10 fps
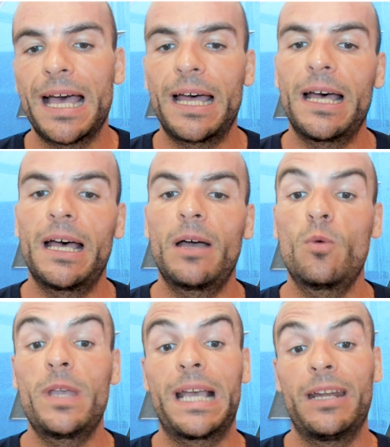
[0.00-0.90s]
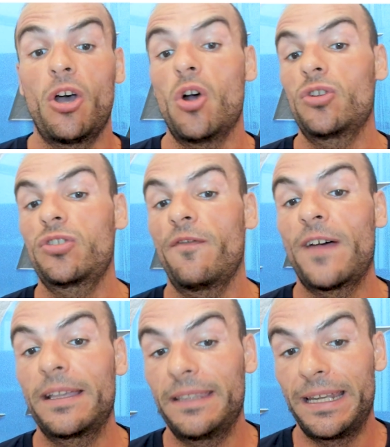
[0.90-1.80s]
and we can also
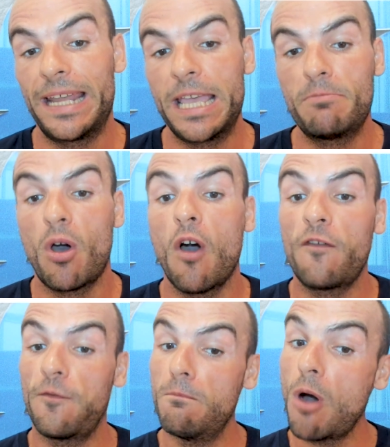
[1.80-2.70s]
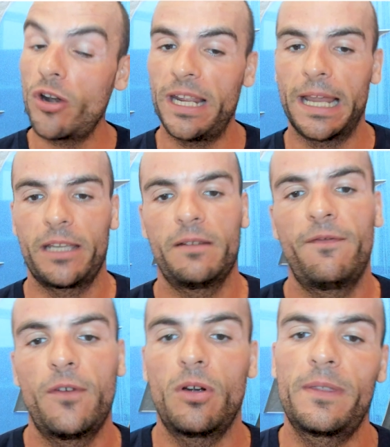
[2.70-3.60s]
find the name of Moneyline
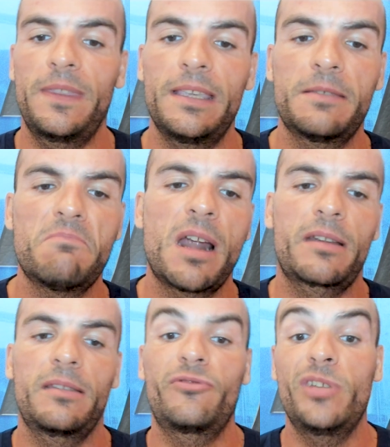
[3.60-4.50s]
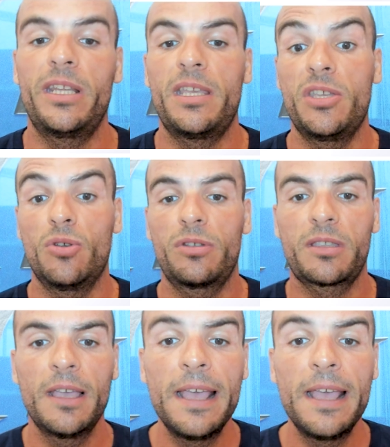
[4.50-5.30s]
for this market, really used